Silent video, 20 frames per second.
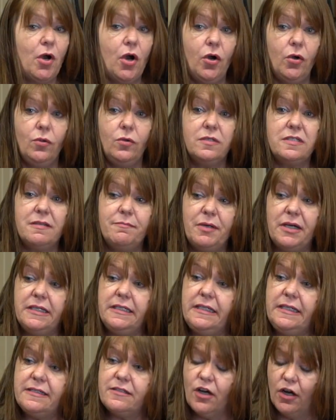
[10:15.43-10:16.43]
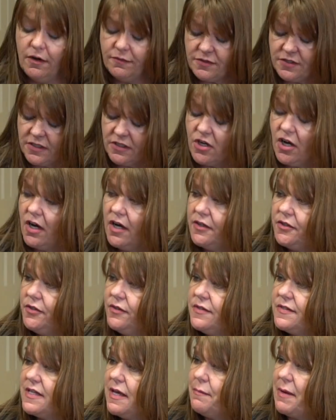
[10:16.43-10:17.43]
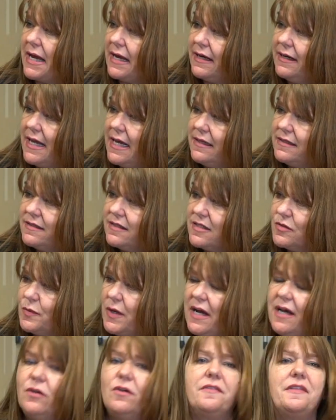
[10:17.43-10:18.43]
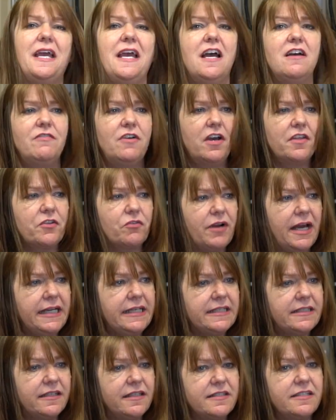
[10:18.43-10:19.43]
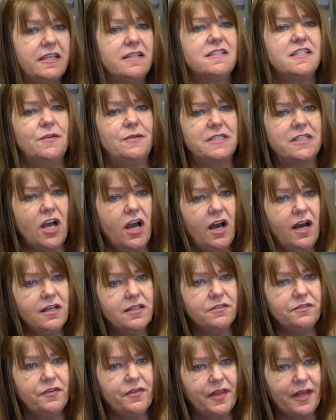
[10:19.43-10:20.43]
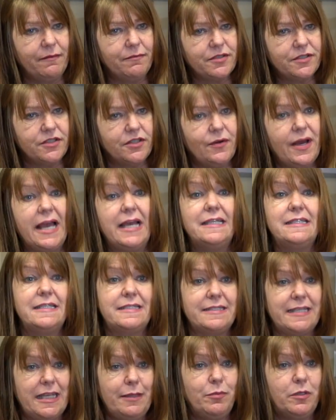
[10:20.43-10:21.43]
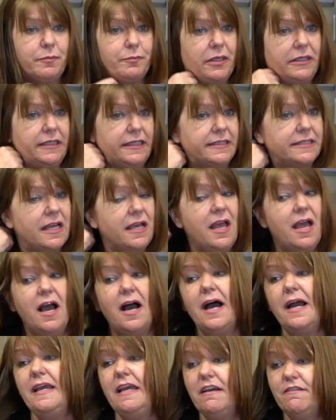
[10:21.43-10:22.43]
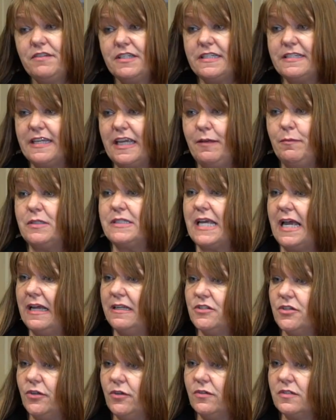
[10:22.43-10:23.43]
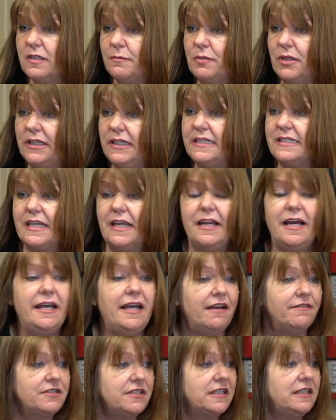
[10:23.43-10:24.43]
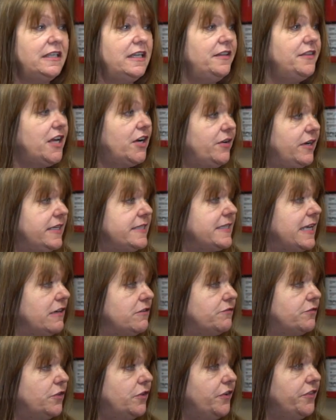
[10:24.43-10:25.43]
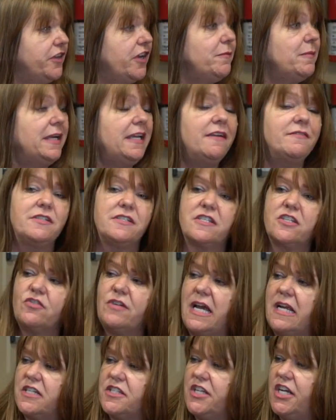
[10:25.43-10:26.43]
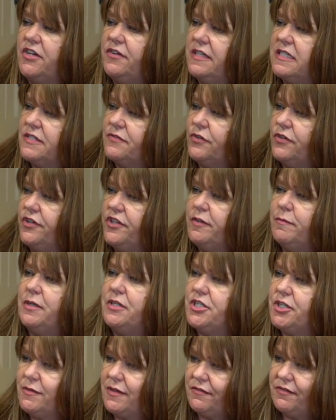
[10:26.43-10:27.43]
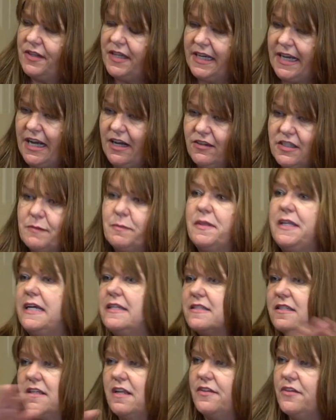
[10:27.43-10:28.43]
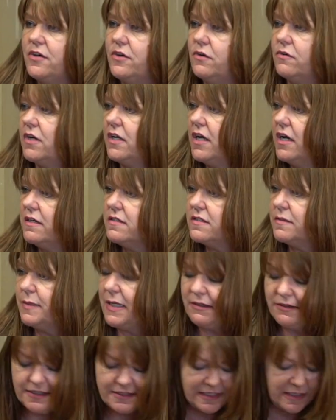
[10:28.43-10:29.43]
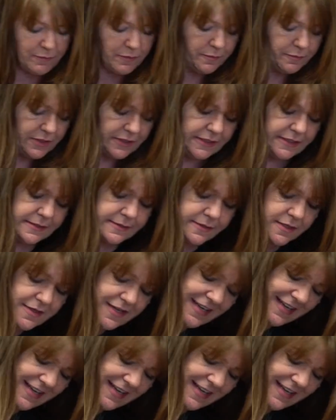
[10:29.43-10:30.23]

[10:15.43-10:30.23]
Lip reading: Older bunnies often can't use their back legs as well, or they have arthritis, and so it's harder for them to, and disabled bunnies. I have disabled and older bunnies, and I have to clean their ears out for them. I have to scratch their ears for them and do everything else, but that's another whole class about disabled bunnies.